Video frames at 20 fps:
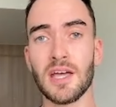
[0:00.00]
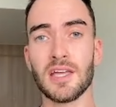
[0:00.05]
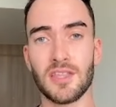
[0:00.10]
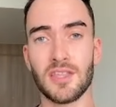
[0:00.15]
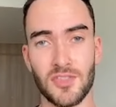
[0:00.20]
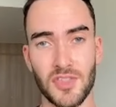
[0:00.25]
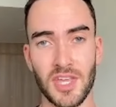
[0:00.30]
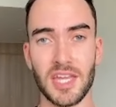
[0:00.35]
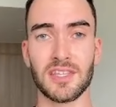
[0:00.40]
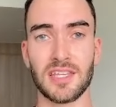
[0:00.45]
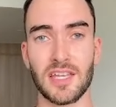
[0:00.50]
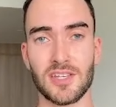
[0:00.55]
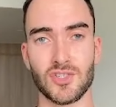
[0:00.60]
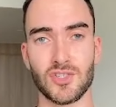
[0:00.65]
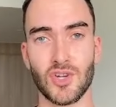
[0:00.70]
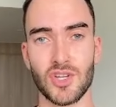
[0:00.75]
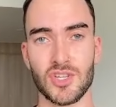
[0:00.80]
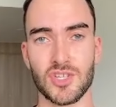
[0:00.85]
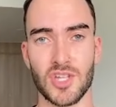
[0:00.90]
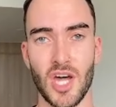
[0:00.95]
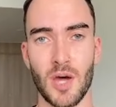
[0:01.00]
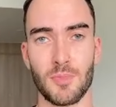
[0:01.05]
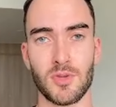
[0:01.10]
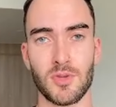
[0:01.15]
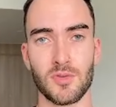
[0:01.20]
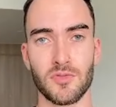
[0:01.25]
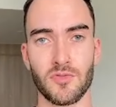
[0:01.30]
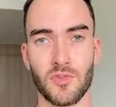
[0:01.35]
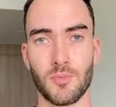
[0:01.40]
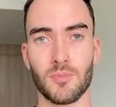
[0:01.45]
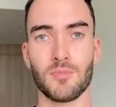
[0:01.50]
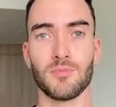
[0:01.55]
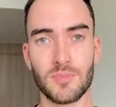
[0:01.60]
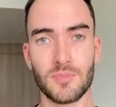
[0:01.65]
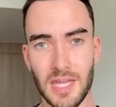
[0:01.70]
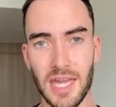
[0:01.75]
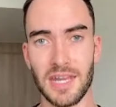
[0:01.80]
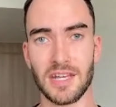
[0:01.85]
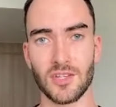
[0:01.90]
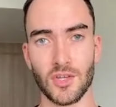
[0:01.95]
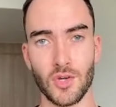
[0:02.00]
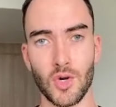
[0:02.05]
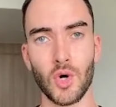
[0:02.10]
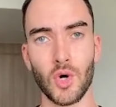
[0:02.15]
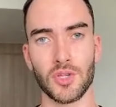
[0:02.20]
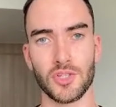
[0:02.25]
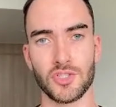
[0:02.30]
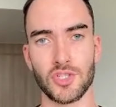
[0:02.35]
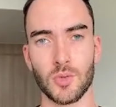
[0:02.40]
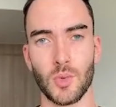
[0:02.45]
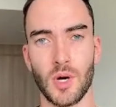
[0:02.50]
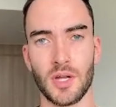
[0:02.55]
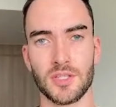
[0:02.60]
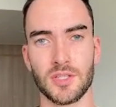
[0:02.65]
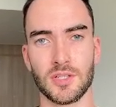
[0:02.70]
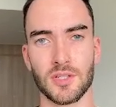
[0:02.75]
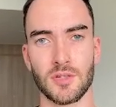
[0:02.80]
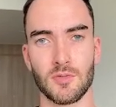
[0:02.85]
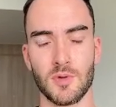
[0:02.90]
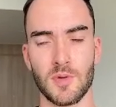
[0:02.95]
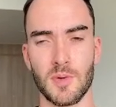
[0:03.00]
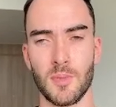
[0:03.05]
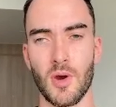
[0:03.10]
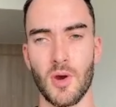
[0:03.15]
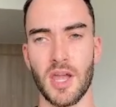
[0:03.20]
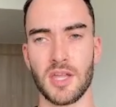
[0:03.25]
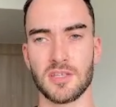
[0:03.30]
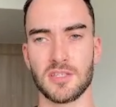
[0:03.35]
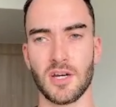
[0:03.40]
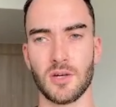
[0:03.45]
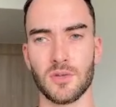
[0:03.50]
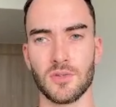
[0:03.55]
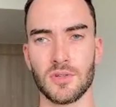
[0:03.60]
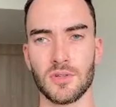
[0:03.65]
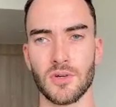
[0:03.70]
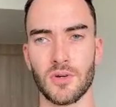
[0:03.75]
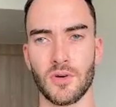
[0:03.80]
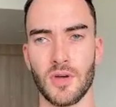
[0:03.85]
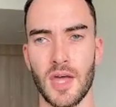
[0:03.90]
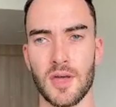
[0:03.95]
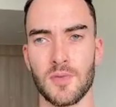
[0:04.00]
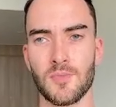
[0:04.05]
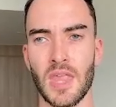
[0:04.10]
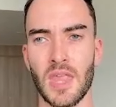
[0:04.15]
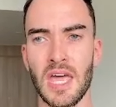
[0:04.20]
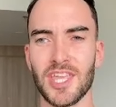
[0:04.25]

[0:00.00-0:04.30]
the thing that is going to stop you from getting the goal that you want where you break it down okay